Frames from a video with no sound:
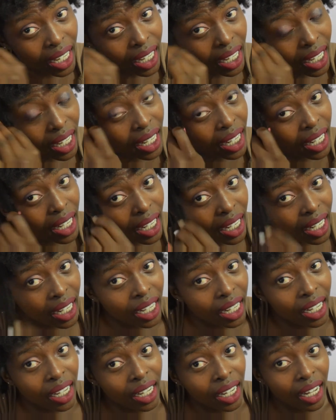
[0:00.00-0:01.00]

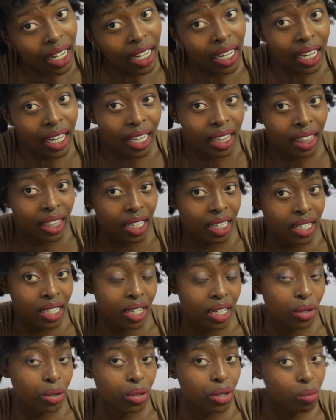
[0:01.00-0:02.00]
and then
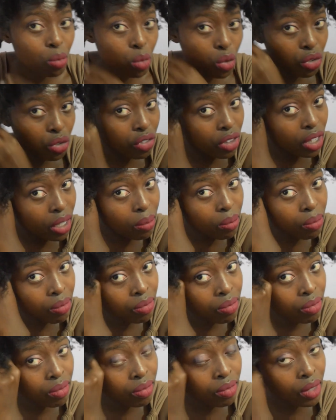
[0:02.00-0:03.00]
now remove them.
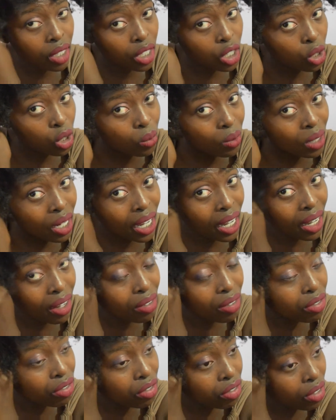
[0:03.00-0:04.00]
Then you will
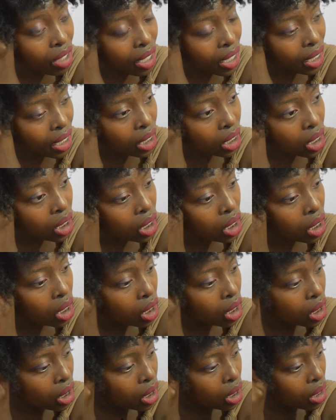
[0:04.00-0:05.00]
have like
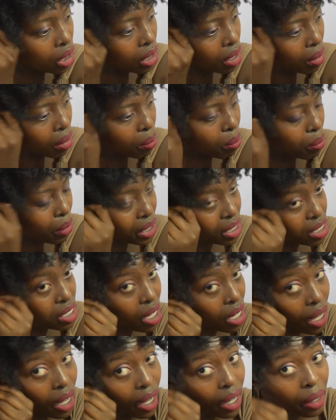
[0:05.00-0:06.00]

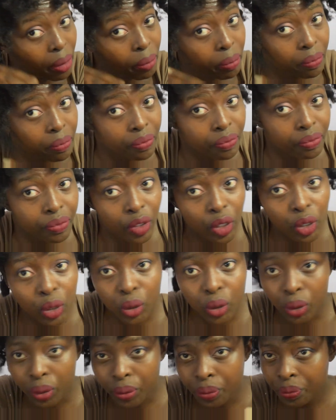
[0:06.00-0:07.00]
better
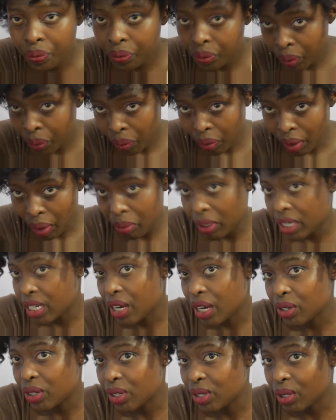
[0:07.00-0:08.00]

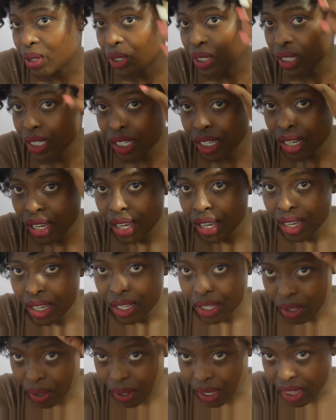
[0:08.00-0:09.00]
better results.
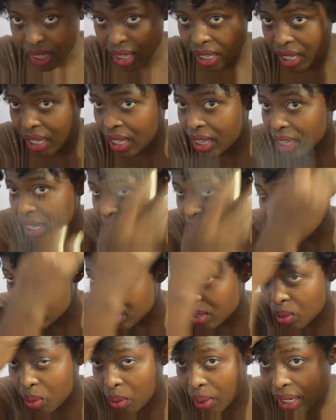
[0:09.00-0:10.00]
So I think that
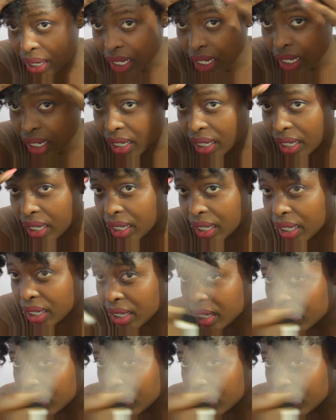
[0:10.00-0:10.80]
is well